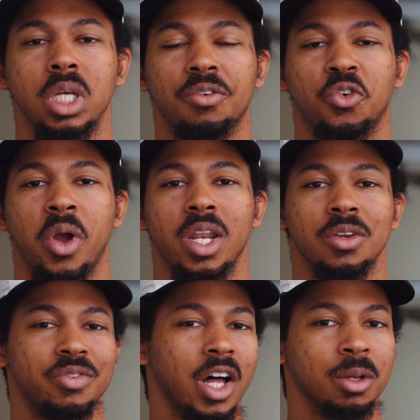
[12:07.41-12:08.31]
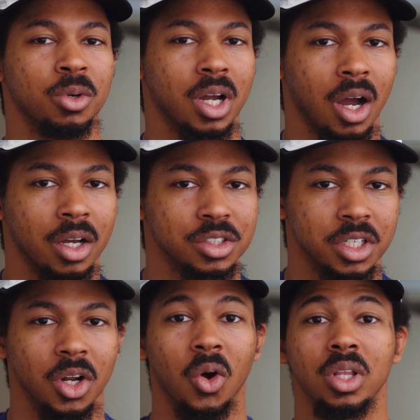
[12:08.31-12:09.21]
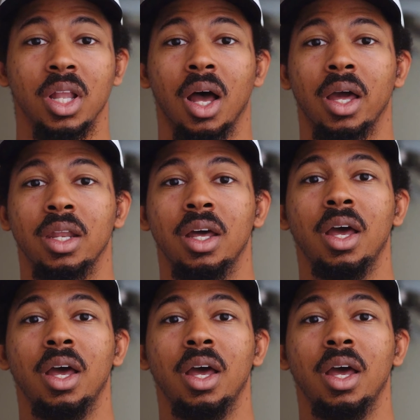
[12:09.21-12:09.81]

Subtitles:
of creating valuable content online,